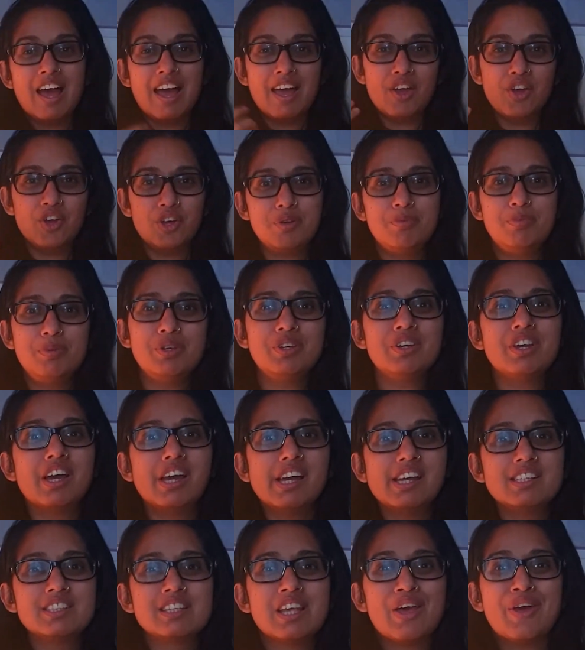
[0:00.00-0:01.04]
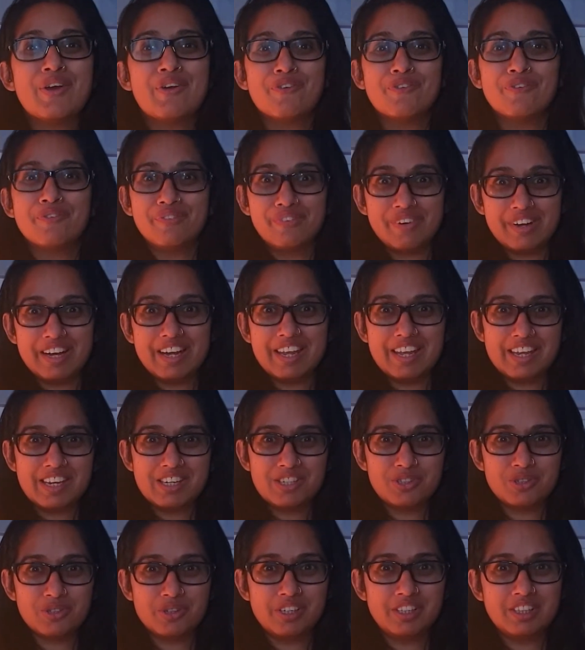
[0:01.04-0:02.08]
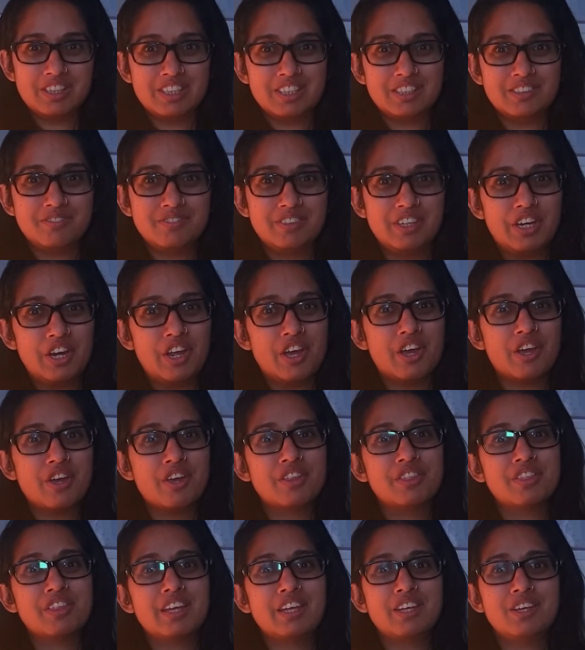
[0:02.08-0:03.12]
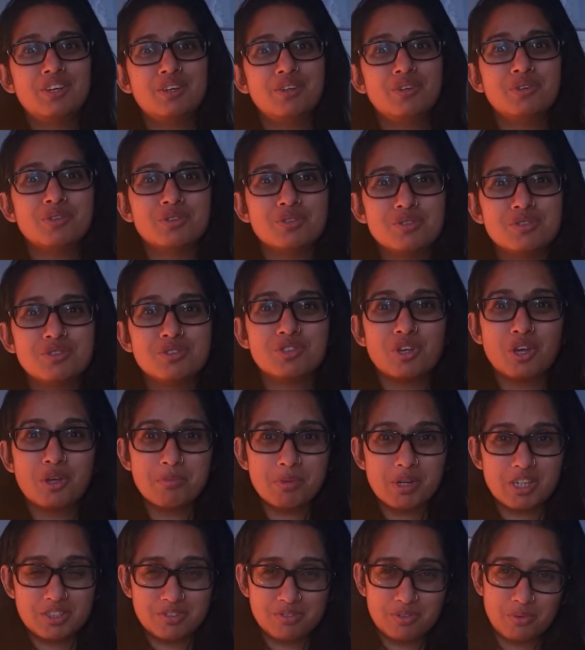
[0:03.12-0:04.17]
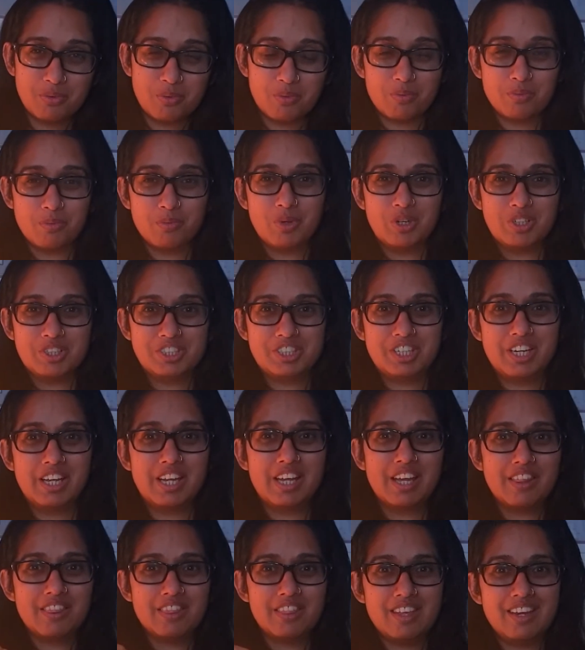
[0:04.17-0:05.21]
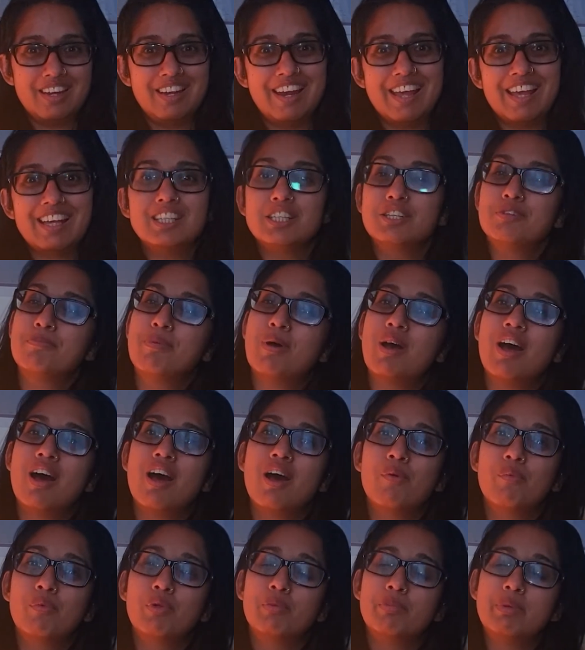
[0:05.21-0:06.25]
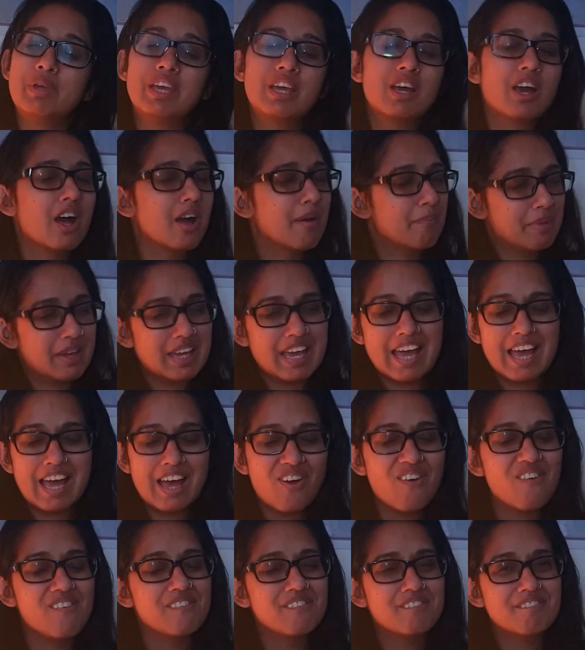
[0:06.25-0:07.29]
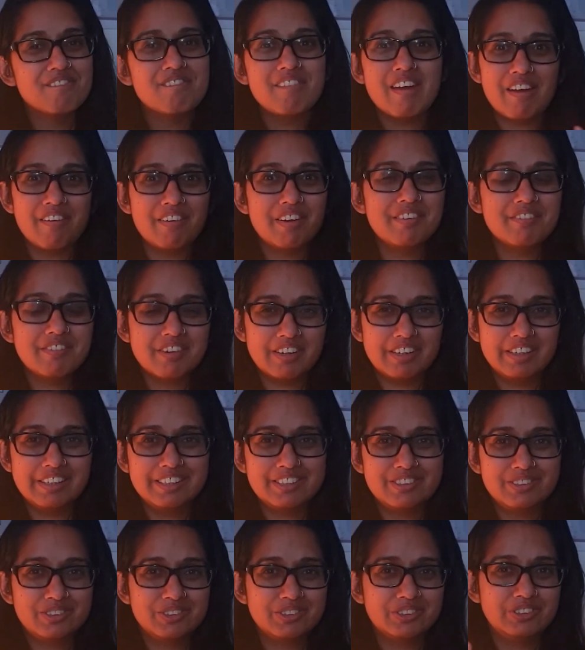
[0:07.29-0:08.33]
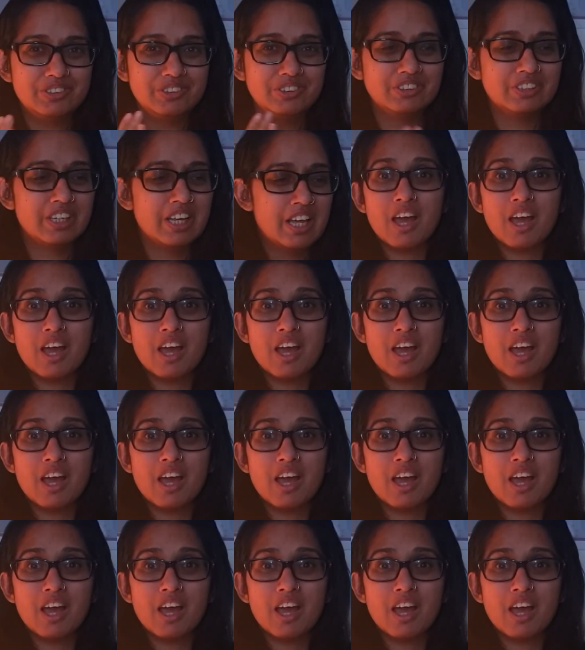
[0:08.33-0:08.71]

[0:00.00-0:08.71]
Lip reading: I hope you guys really enjoyed this video. Thank you so much for watching. The next part will be coming out very, very soon.